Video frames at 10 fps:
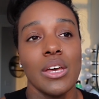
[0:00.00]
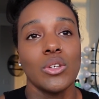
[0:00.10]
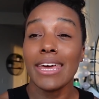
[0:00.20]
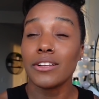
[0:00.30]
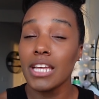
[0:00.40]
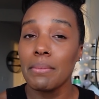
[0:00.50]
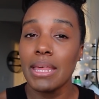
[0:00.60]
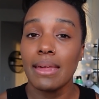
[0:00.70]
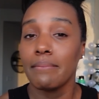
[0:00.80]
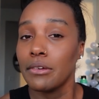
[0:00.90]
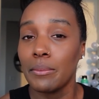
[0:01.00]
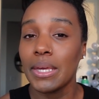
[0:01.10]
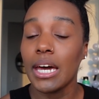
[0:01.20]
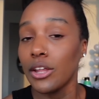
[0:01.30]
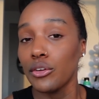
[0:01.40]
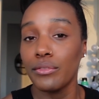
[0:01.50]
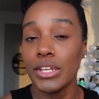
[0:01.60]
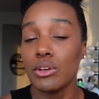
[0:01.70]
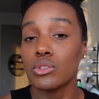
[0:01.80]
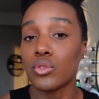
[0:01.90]
And on top of that, I'm filming other
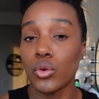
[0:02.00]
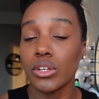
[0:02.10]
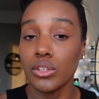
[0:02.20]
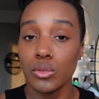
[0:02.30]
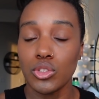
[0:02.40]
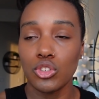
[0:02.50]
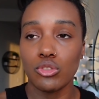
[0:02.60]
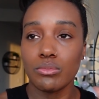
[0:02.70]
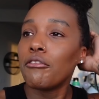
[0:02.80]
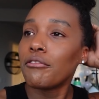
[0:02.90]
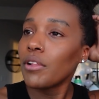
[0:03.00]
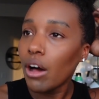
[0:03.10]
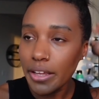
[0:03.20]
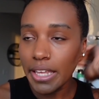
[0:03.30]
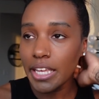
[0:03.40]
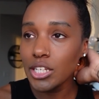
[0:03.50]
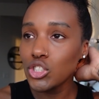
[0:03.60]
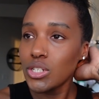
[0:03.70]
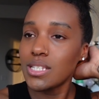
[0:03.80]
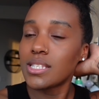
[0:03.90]
videos for YouTube. Vlogging
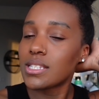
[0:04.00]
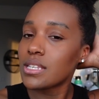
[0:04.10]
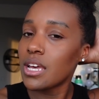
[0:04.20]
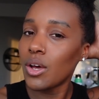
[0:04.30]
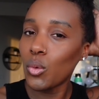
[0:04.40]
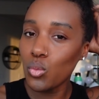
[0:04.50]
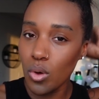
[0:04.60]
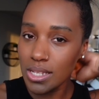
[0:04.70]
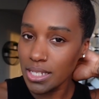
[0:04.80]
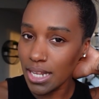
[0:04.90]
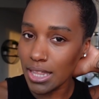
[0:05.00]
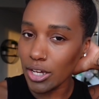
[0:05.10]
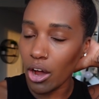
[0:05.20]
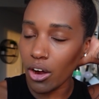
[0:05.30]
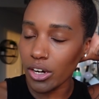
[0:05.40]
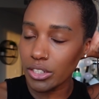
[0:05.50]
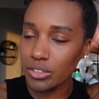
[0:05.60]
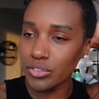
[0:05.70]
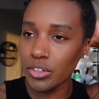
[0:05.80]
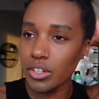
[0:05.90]
just wasn't in the
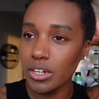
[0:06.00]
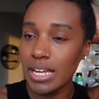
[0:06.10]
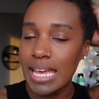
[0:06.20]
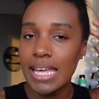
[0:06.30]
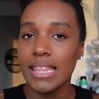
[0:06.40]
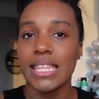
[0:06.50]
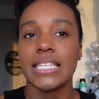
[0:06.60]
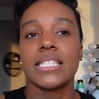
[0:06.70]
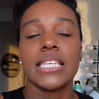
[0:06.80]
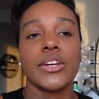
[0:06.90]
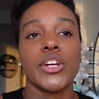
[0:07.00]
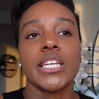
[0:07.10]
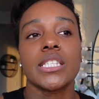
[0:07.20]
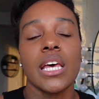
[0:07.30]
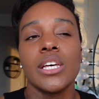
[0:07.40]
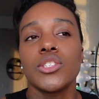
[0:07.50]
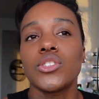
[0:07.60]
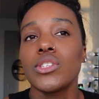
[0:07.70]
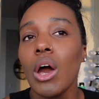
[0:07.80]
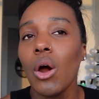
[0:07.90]
cards for this series.
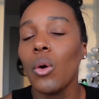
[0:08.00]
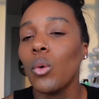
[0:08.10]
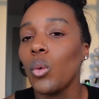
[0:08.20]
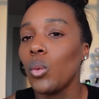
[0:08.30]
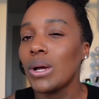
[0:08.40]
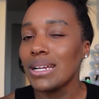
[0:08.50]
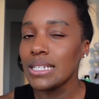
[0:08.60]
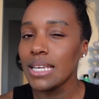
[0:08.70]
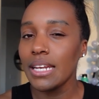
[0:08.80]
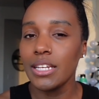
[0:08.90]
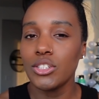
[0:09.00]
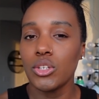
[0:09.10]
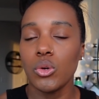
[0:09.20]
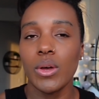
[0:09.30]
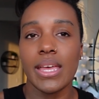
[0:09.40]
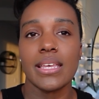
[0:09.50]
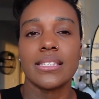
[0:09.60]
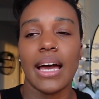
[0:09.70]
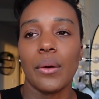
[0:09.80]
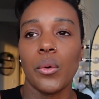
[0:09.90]
So what I decided to do
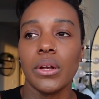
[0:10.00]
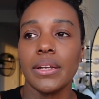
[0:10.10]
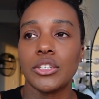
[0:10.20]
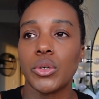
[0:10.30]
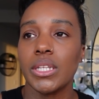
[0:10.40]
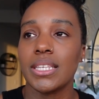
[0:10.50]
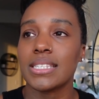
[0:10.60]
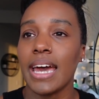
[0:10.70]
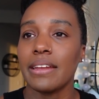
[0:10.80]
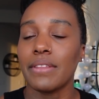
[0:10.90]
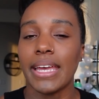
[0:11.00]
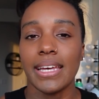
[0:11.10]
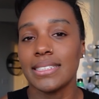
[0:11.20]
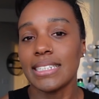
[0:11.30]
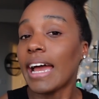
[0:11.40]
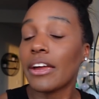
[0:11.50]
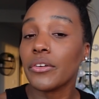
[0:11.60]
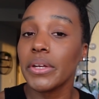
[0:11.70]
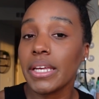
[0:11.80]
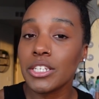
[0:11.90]
is I wanted to treat this kind of like a
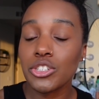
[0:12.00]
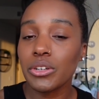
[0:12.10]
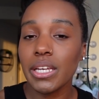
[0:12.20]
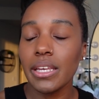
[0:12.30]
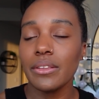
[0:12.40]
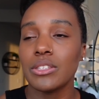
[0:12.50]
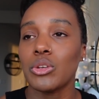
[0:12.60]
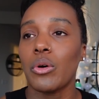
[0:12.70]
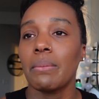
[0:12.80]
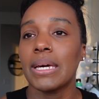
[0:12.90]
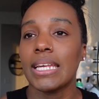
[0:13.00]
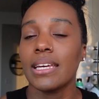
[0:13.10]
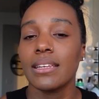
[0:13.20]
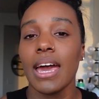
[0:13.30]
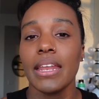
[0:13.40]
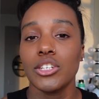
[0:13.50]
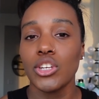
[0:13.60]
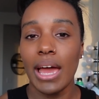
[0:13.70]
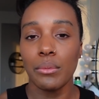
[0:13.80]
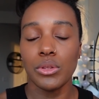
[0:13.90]
diary entry. So I'm gonna kind of
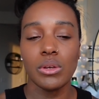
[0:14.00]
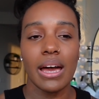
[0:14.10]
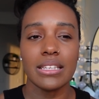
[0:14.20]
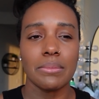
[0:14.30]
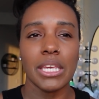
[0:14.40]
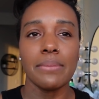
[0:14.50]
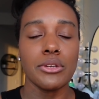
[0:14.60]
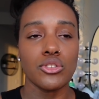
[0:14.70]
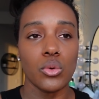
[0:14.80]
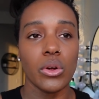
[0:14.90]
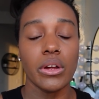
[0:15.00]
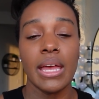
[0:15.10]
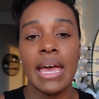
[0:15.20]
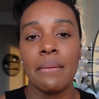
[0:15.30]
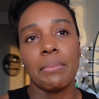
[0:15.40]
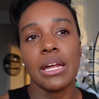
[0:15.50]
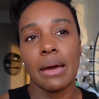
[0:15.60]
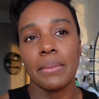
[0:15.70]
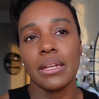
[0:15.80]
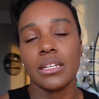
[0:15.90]
chat with you guys. I'm gonna keep it short, but
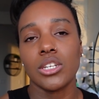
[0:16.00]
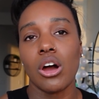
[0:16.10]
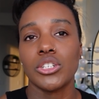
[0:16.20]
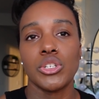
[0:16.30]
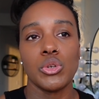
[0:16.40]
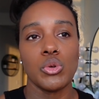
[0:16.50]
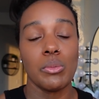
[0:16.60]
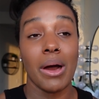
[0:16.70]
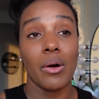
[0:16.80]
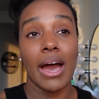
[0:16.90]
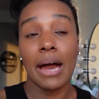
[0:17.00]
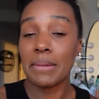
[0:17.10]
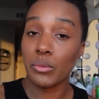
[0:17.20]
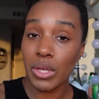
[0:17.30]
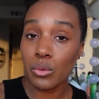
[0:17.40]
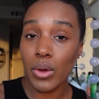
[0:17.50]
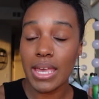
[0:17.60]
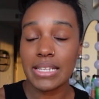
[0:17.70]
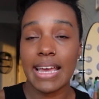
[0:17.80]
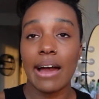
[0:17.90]
I'm gonna talk to you about how my week
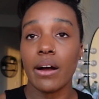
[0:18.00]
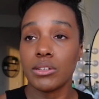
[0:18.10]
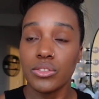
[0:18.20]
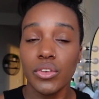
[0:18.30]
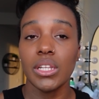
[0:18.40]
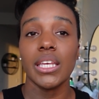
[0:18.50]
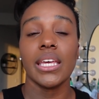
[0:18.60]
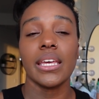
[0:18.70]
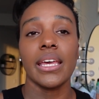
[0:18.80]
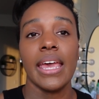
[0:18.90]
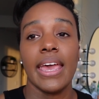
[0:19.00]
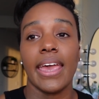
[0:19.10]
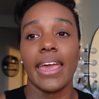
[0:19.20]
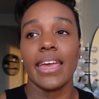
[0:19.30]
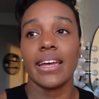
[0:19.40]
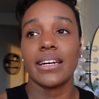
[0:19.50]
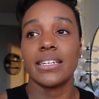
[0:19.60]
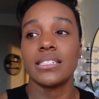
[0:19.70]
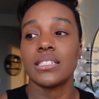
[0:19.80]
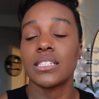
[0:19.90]
went, how I was feeling,
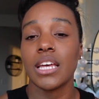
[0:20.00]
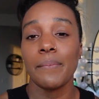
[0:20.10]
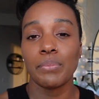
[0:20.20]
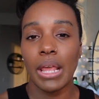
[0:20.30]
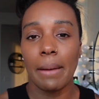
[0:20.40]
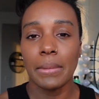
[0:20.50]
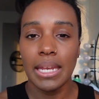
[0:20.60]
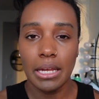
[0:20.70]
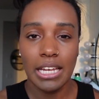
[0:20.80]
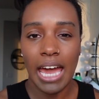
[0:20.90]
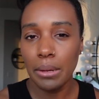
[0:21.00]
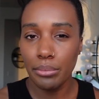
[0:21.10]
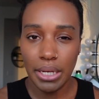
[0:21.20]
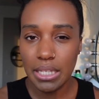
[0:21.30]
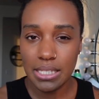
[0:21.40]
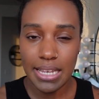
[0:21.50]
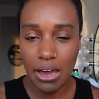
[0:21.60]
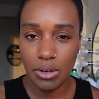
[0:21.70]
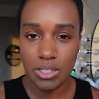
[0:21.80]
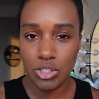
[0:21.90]
and I'm gonna kind of break this
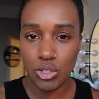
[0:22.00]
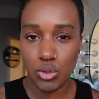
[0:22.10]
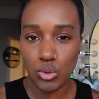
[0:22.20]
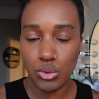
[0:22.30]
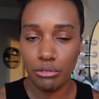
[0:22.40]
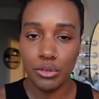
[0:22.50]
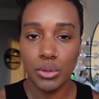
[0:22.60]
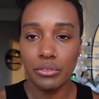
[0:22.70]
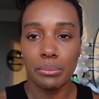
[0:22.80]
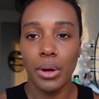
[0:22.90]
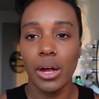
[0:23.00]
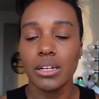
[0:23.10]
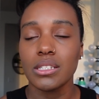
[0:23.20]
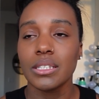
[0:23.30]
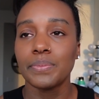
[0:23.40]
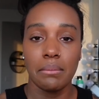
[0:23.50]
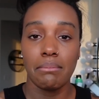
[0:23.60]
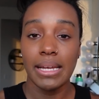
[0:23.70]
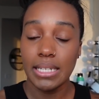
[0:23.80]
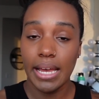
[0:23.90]
down into a few different parts.
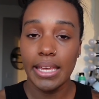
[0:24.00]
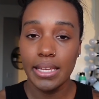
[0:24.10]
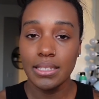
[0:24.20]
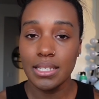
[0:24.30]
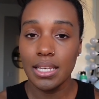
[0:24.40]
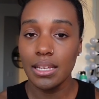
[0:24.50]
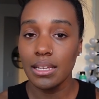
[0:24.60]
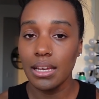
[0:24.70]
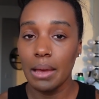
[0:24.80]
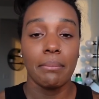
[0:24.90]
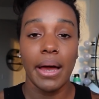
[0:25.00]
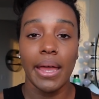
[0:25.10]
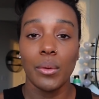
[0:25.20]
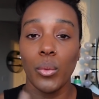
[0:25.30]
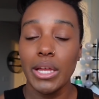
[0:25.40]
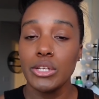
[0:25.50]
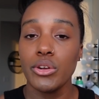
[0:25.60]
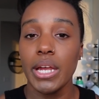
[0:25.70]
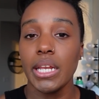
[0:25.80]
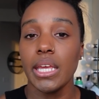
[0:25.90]
My diet, my weight
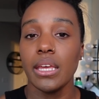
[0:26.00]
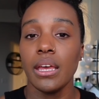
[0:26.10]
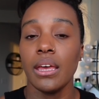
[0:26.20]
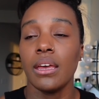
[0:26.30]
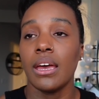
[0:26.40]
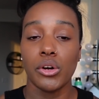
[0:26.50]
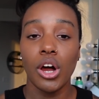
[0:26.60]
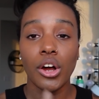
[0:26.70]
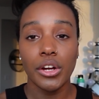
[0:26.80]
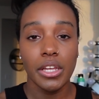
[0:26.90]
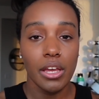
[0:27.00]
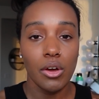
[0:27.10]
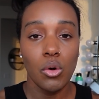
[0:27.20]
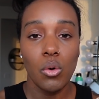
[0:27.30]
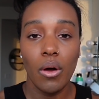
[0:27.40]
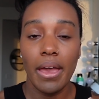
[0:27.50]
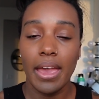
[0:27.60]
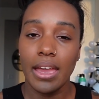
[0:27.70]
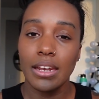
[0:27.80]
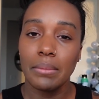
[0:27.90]
training, cardio,
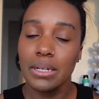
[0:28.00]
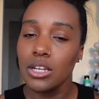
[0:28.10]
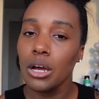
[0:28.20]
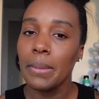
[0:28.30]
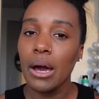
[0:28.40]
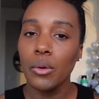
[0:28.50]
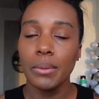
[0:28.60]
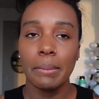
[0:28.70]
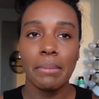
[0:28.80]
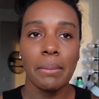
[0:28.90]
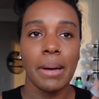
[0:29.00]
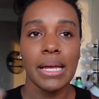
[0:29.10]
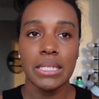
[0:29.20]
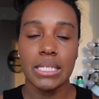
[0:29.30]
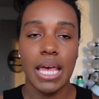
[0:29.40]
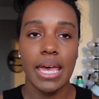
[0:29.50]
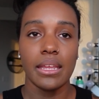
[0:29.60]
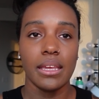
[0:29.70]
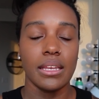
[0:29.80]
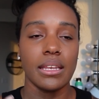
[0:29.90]
and I'm gonna talk about my
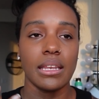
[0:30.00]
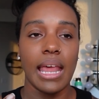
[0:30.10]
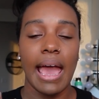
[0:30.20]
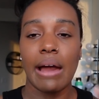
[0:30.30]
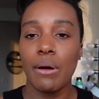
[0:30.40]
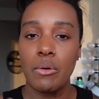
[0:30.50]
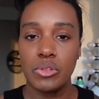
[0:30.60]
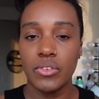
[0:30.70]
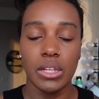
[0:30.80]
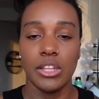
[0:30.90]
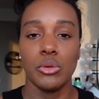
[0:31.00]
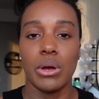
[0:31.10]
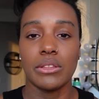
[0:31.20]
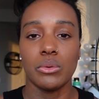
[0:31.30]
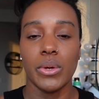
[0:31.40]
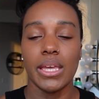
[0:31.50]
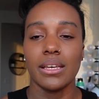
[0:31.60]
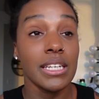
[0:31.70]
mindset and how I was feeling throughout the week.